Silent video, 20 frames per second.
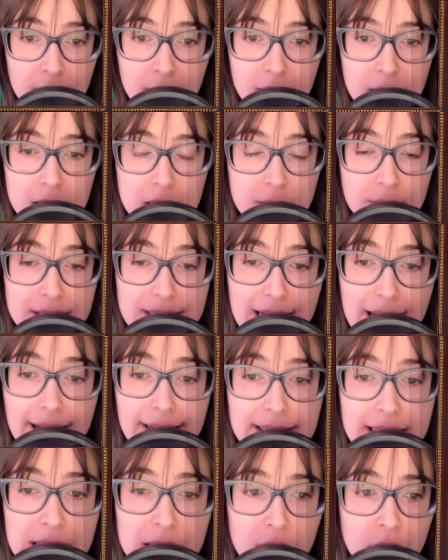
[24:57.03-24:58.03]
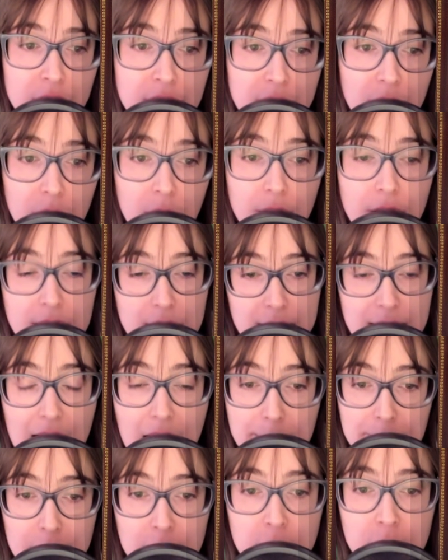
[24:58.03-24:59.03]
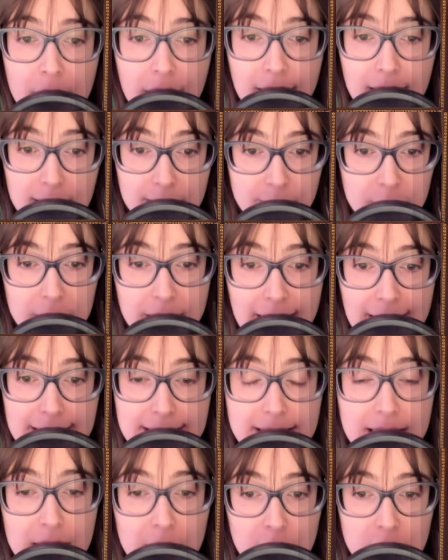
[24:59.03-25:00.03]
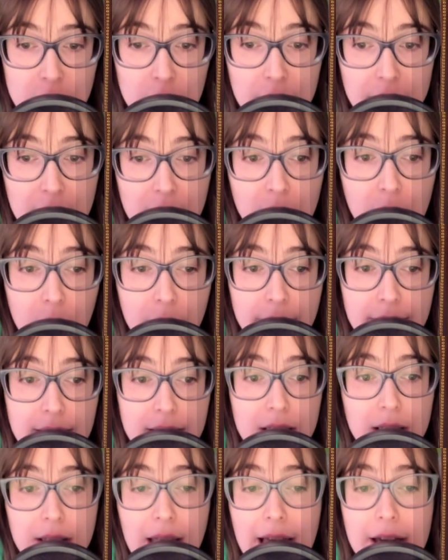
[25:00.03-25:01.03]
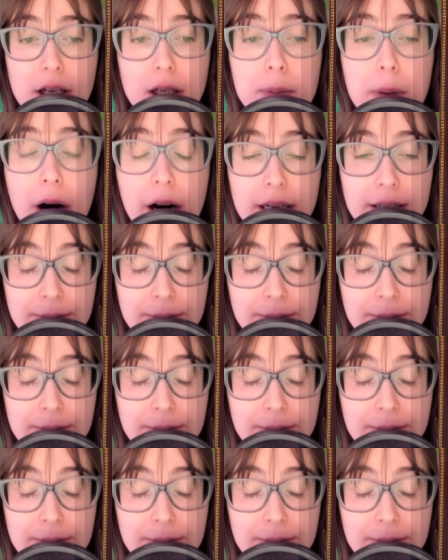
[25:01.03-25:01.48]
She was 18 years old at the time of the trial of her case in the circuit court in the latter part of